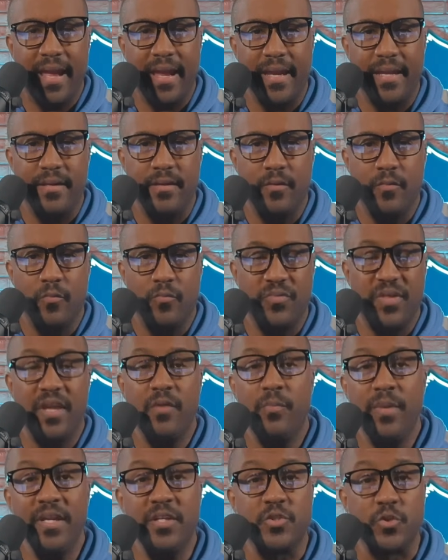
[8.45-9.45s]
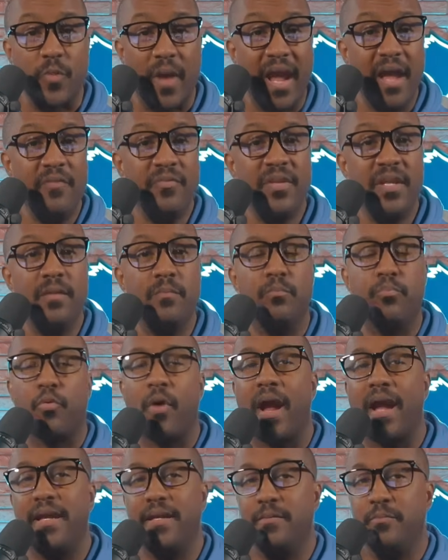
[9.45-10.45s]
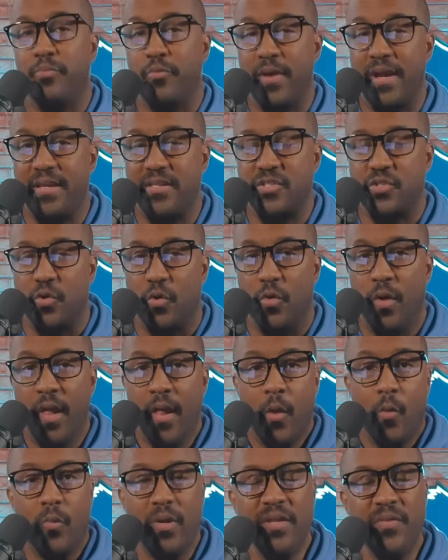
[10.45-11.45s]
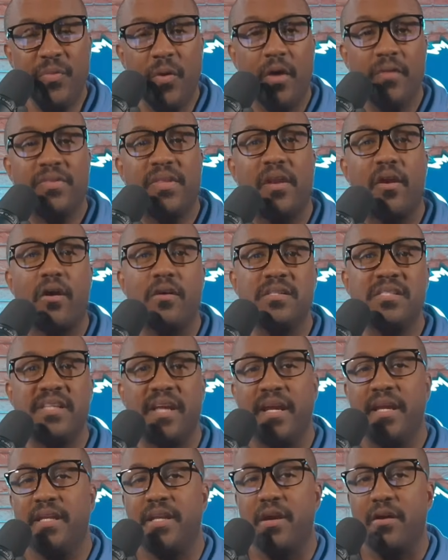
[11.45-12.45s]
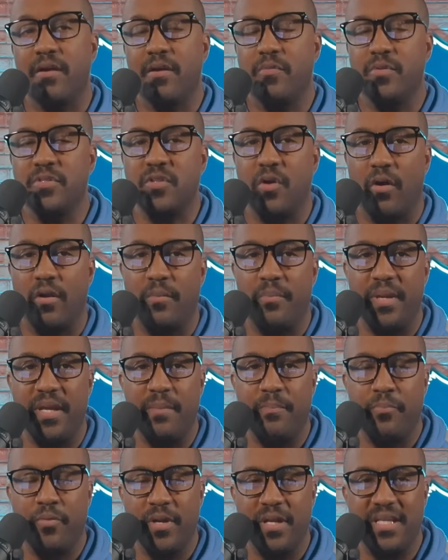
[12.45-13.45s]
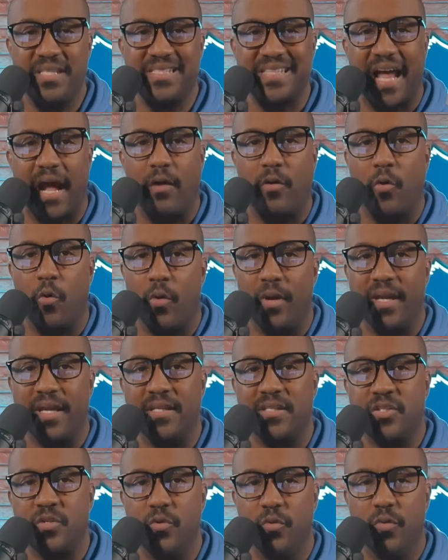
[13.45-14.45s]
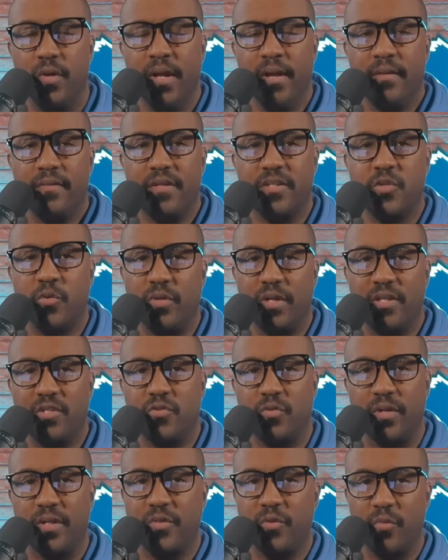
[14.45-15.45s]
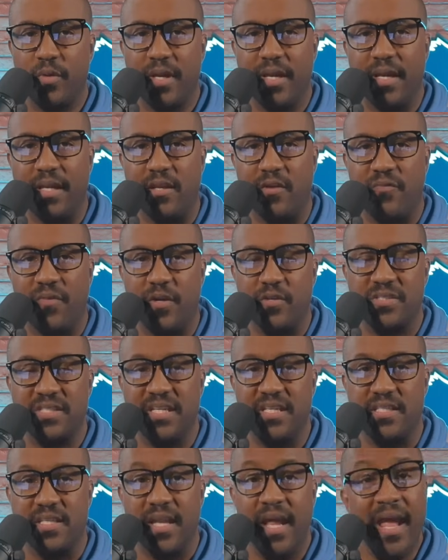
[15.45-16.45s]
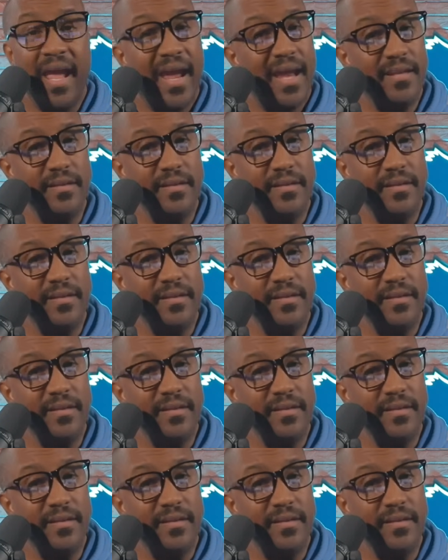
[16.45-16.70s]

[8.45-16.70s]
And then we drafted Brian Brandt. So we thought that our secondary was going to be pretty stout going into the 2023 NFL season.